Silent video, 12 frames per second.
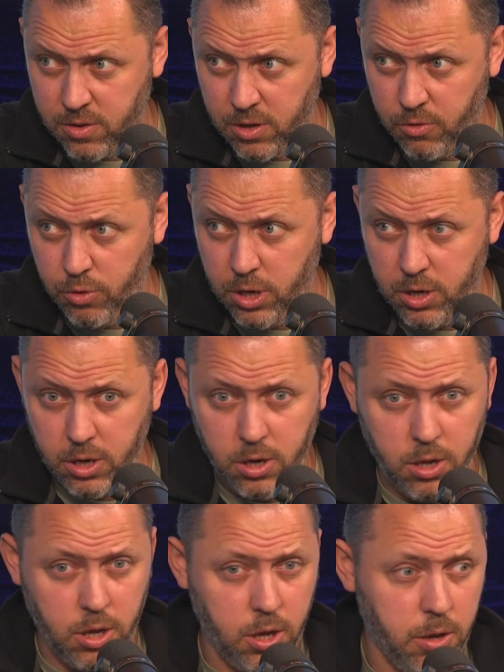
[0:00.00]
I really did.
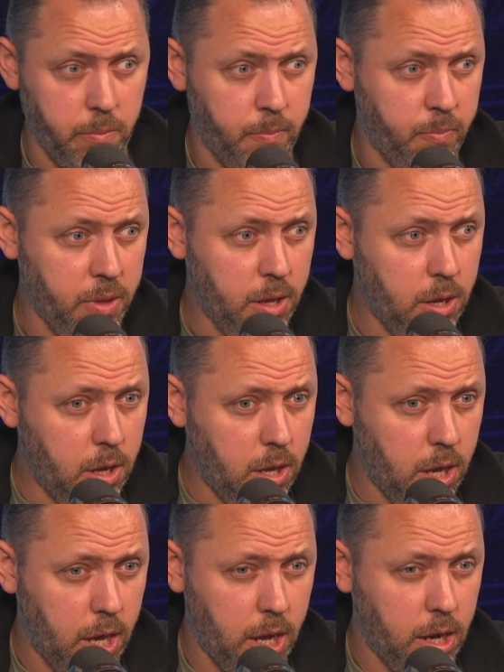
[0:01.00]
And
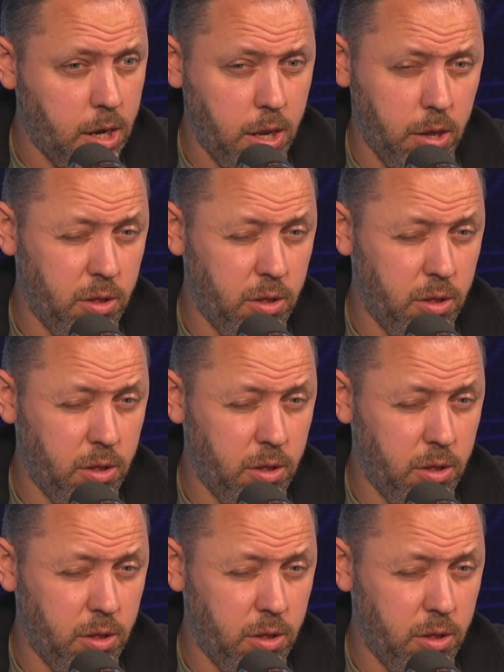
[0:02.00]
there